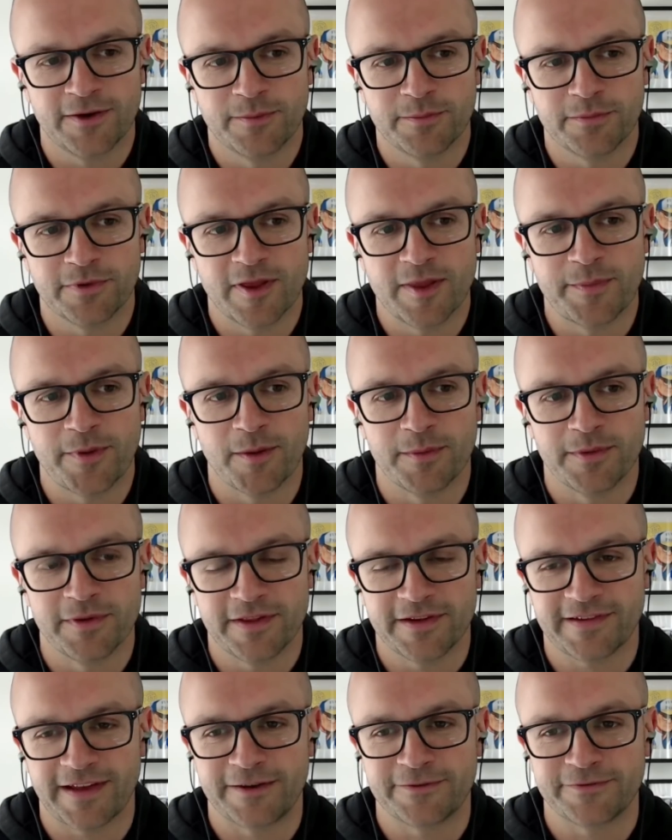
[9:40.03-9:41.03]
number at the bottom of
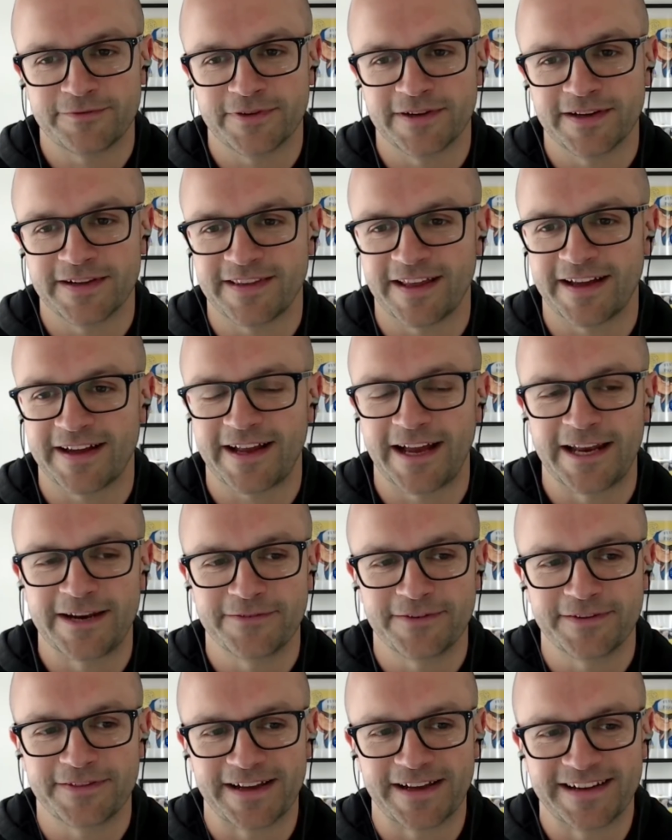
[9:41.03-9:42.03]
this advert. It's that kind
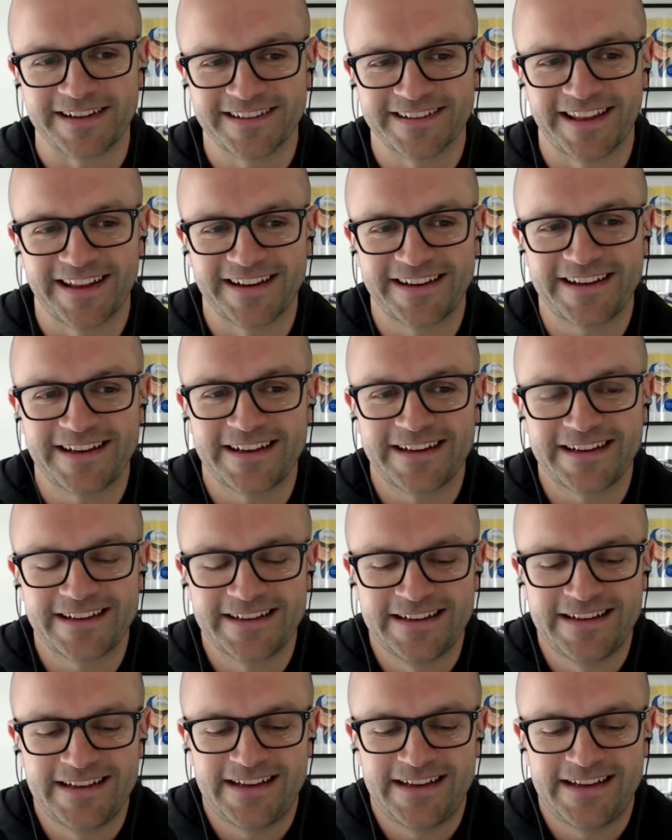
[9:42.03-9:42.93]
of a thing. It's like, I